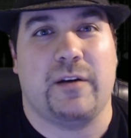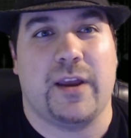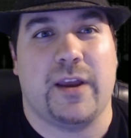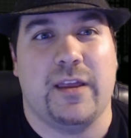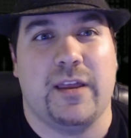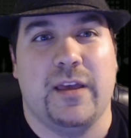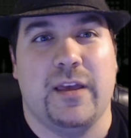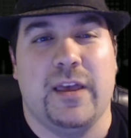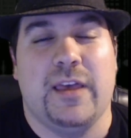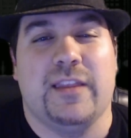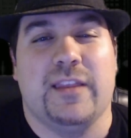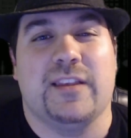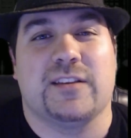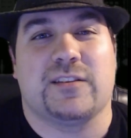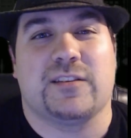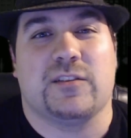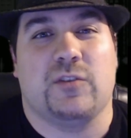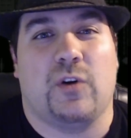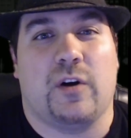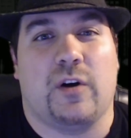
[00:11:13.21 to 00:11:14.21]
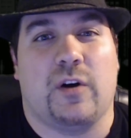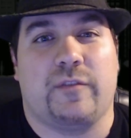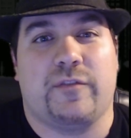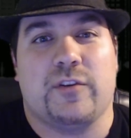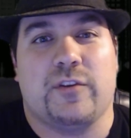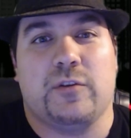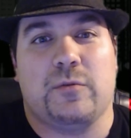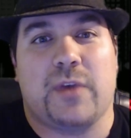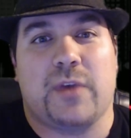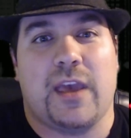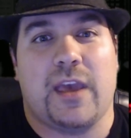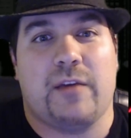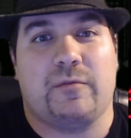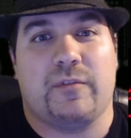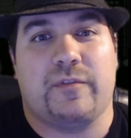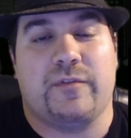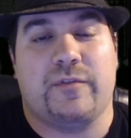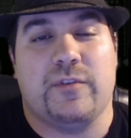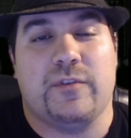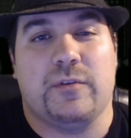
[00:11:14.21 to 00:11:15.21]
All right, this is an offer you
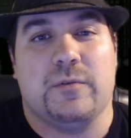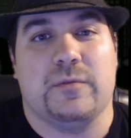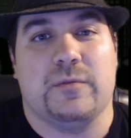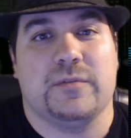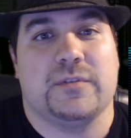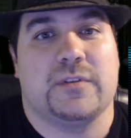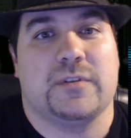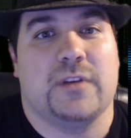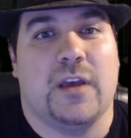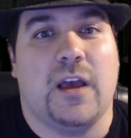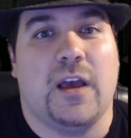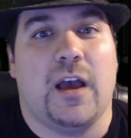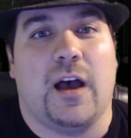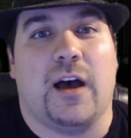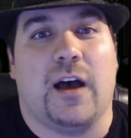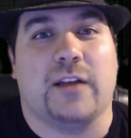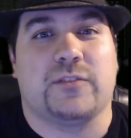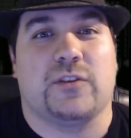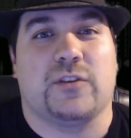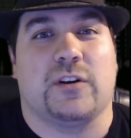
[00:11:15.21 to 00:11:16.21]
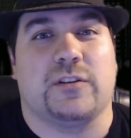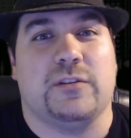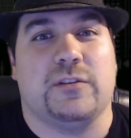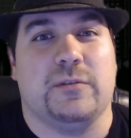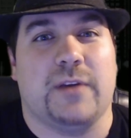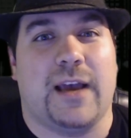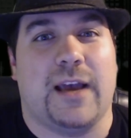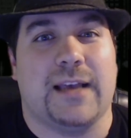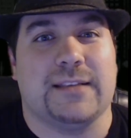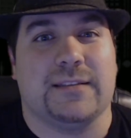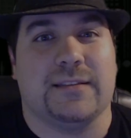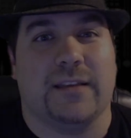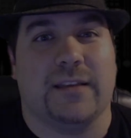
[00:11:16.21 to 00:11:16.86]
can't refuse. I'll talk to you guys